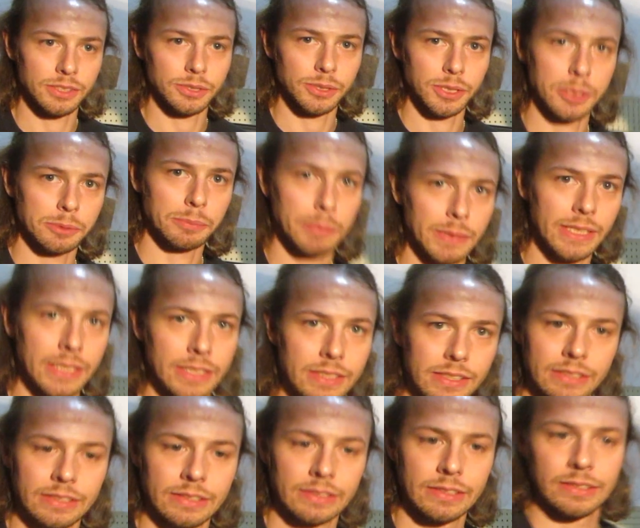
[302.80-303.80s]
Torx bit,
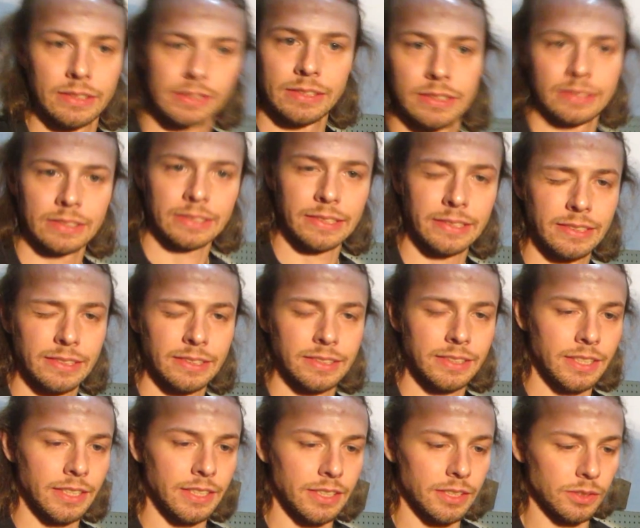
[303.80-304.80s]

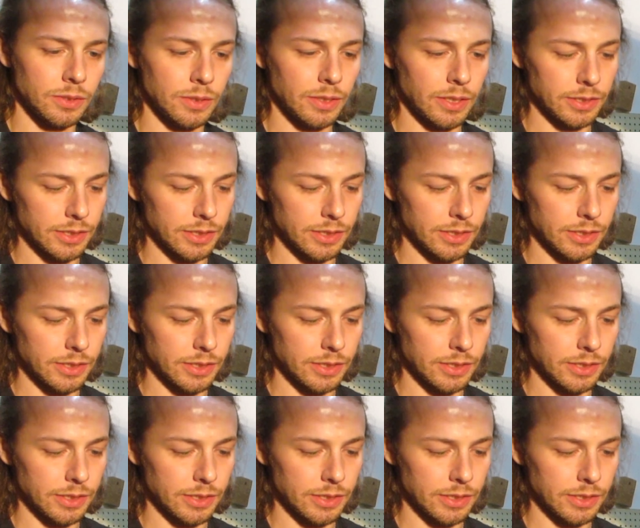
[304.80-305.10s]
in order